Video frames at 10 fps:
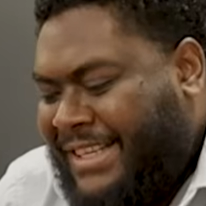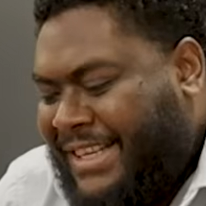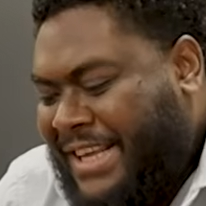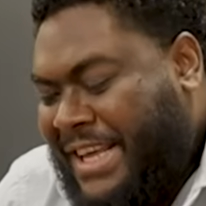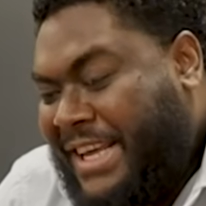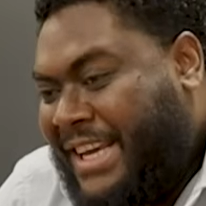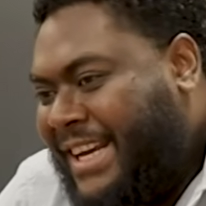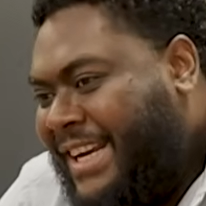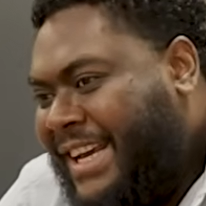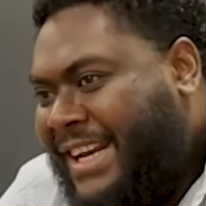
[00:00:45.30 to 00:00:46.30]
Hey,
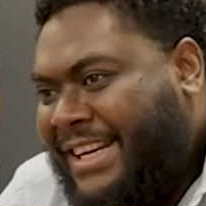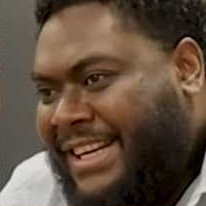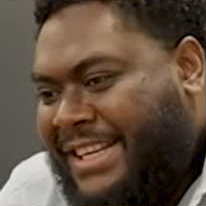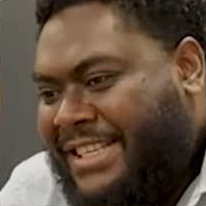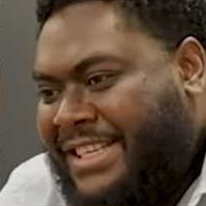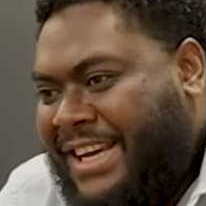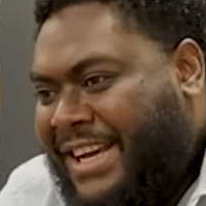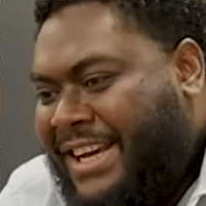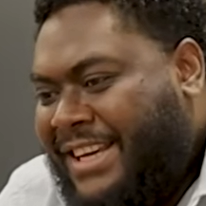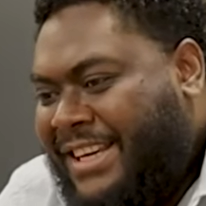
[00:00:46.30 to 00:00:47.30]
Callaghan, it's
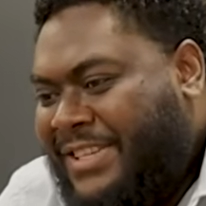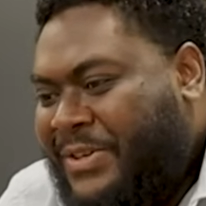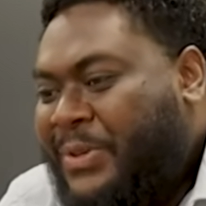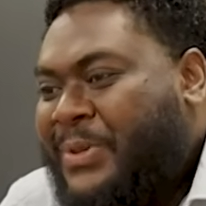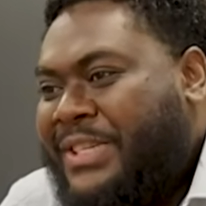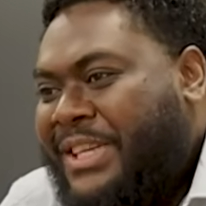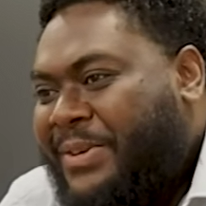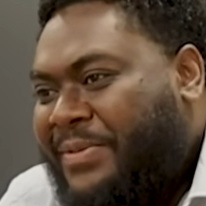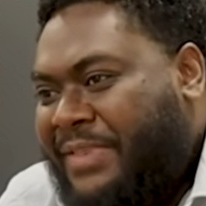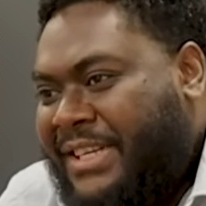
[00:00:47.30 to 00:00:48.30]
good to see you,
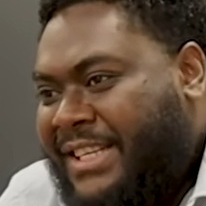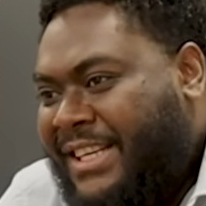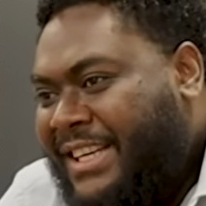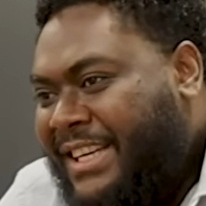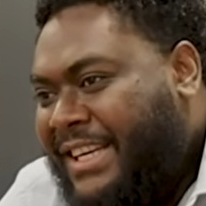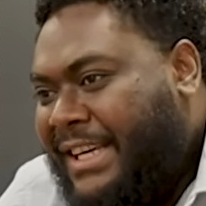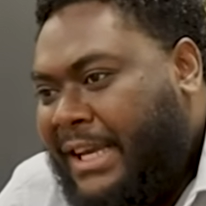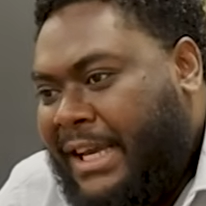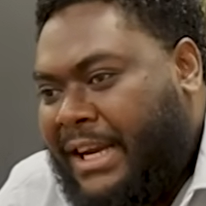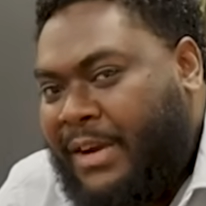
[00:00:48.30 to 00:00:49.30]
firstly,
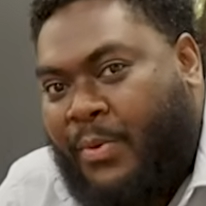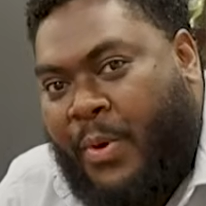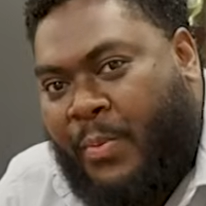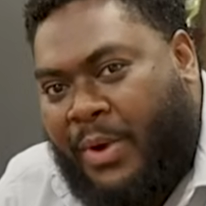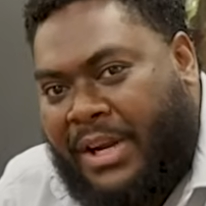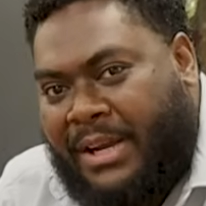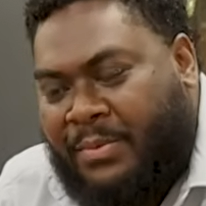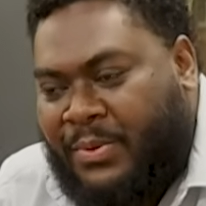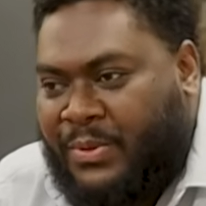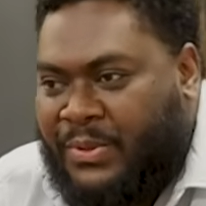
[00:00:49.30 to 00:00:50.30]
and a warm
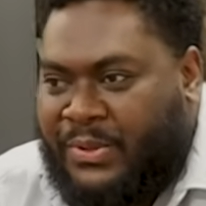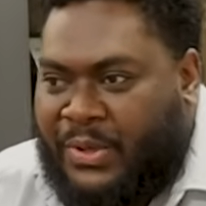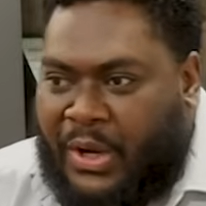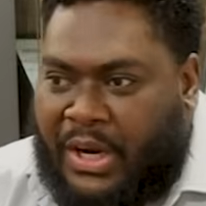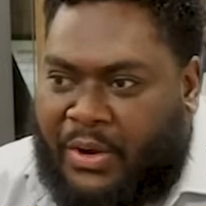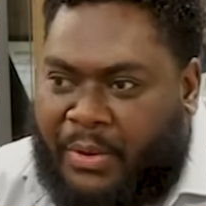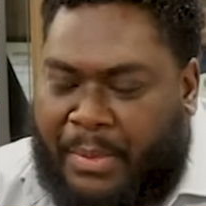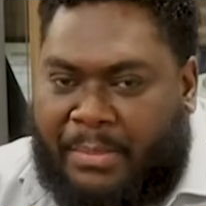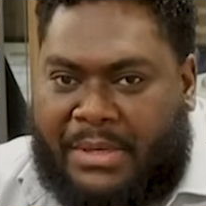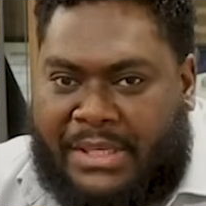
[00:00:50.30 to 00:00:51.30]
welcome to all our
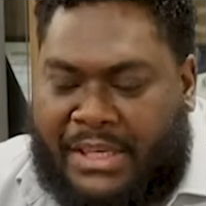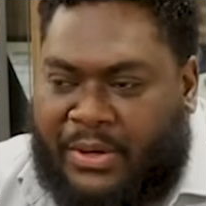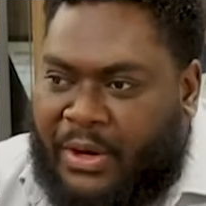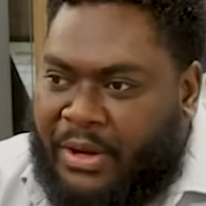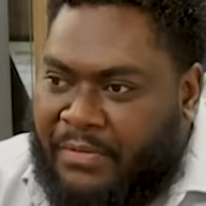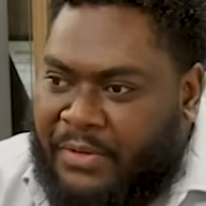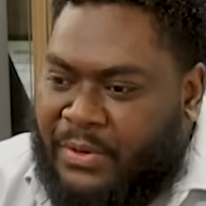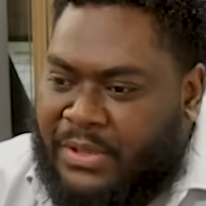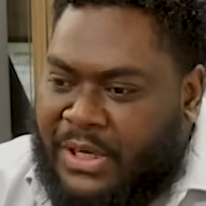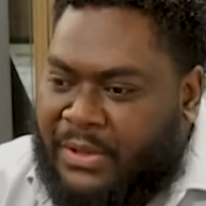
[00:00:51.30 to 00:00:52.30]
members and all our
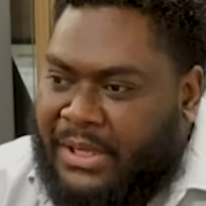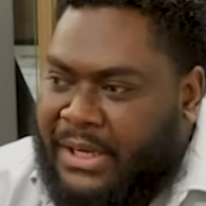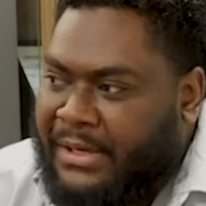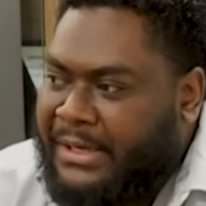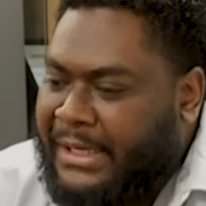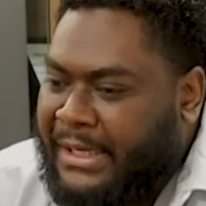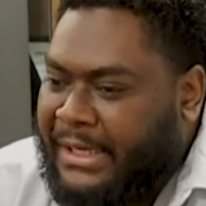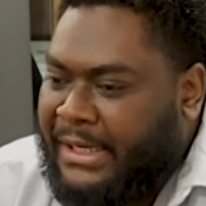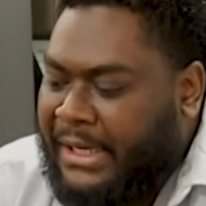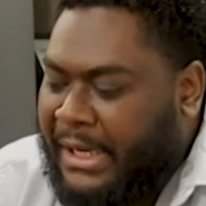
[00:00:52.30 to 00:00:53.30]
viewers out there.
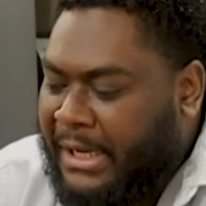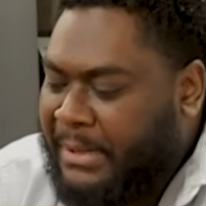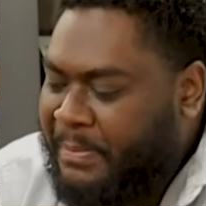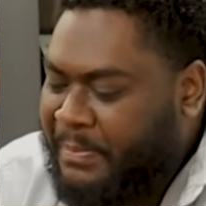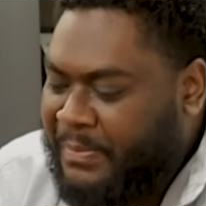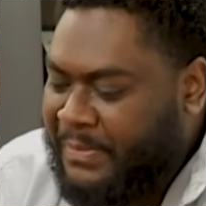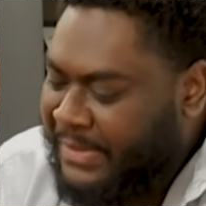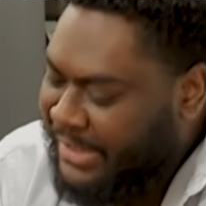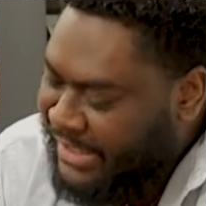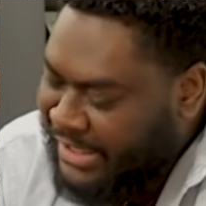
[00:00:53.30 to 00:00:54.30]

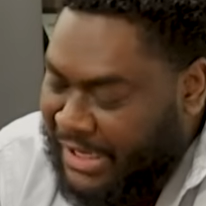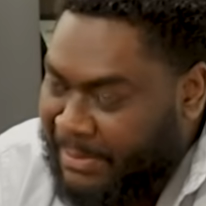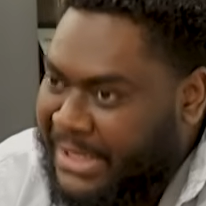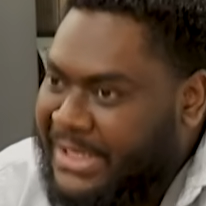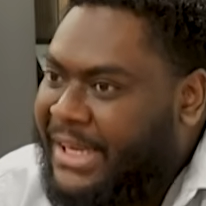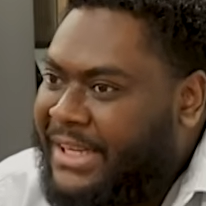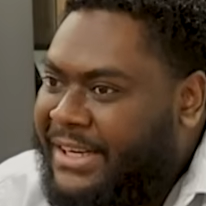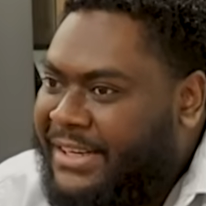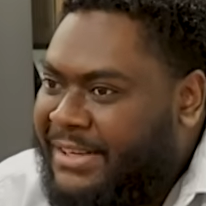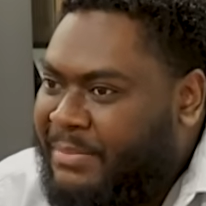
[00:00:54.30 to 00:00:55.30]
I'm
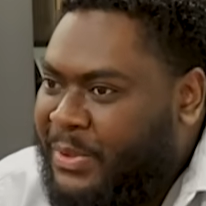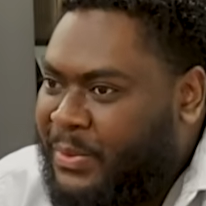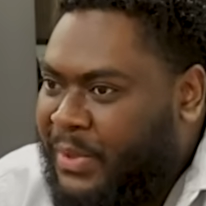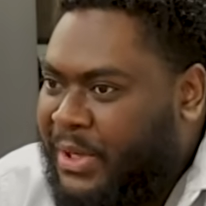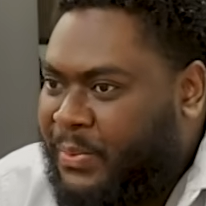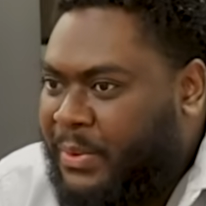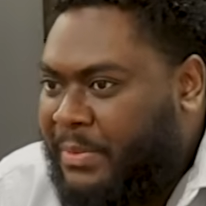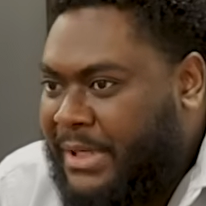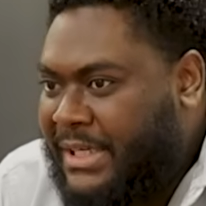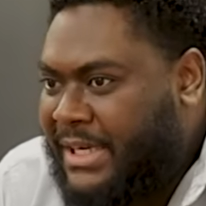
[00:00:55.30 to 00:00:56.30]
excited about what we will be
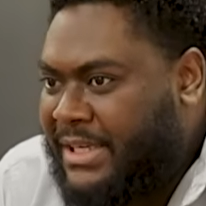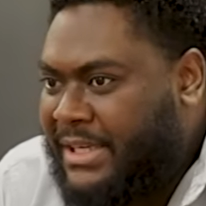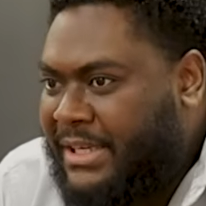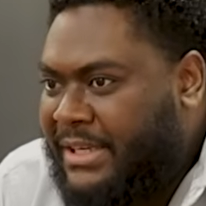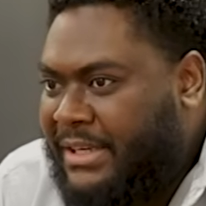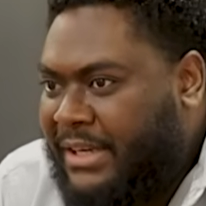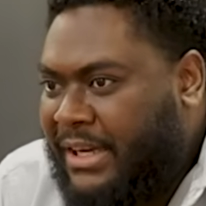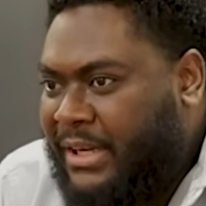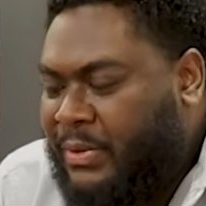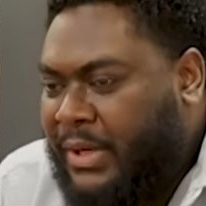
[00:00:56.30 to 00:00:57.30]
discussing
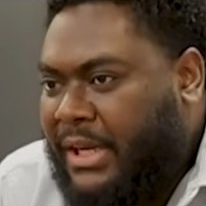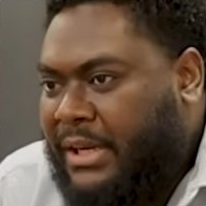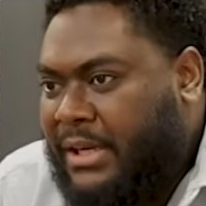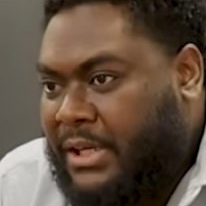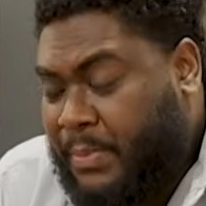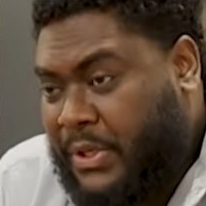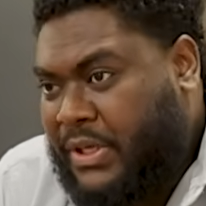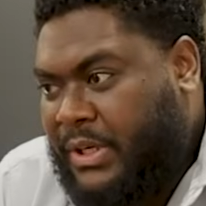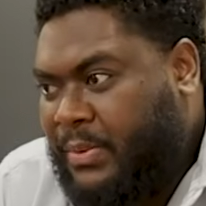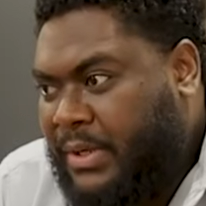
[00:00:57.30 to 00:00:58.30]
today,
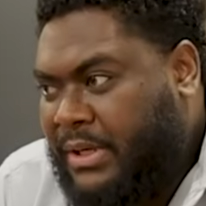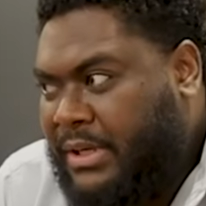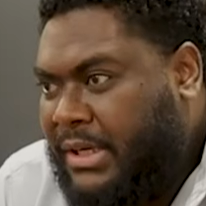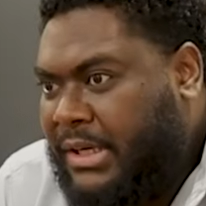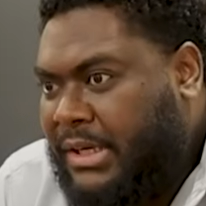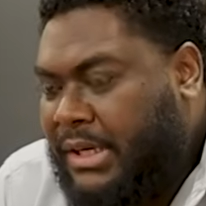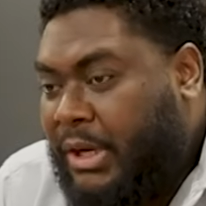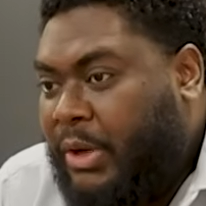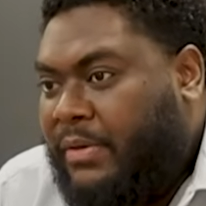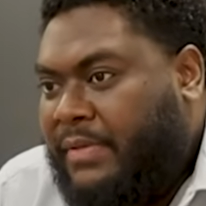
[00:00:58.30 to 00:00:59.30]
especially with a
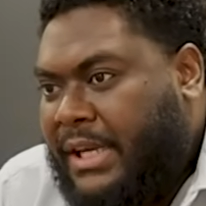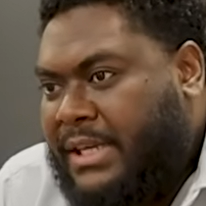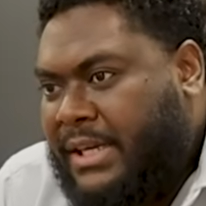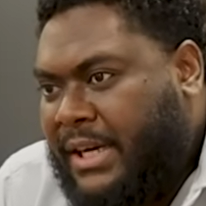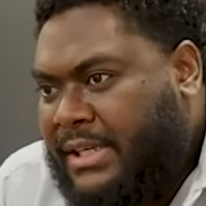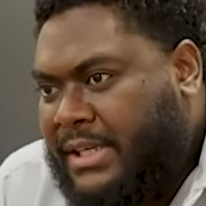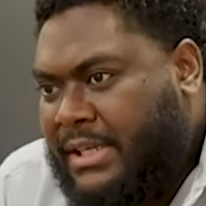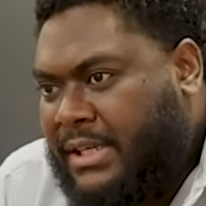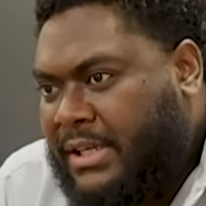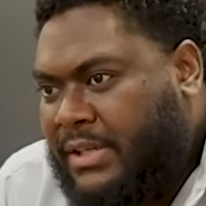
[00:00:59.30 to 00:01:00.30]
lot of things that
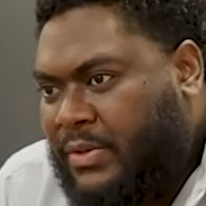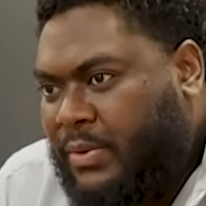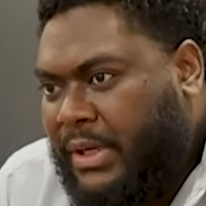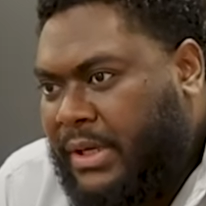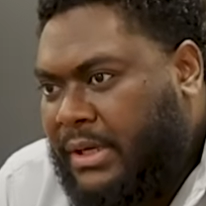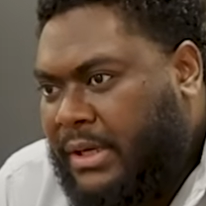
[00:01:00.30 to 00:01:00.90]
NCSL is doing